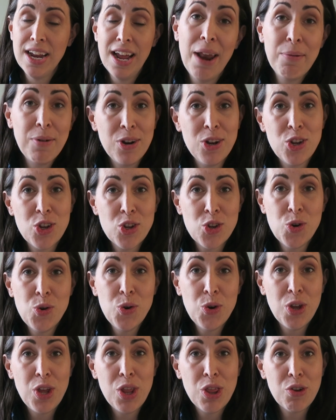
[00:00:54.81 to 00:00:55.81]
And I'm going to just
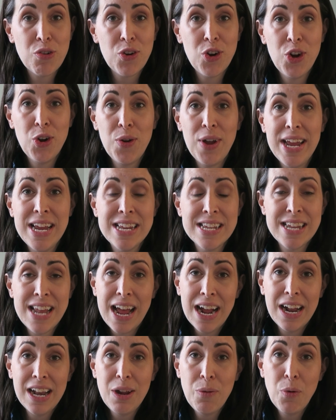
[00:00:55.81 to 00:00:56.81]
talk you through
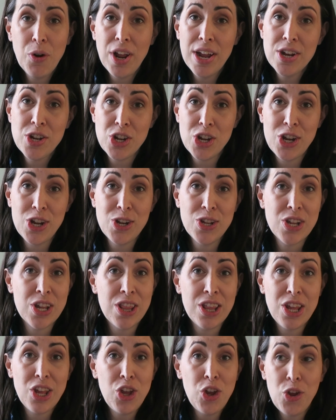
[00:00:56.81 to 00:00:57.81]
exactly what I do so
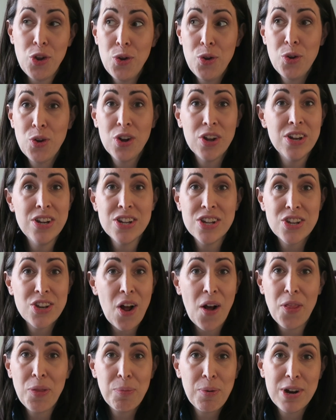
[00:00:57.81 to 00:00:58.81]
that you can
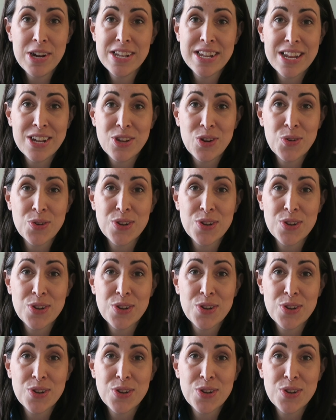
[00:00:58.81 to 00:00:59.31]
start the process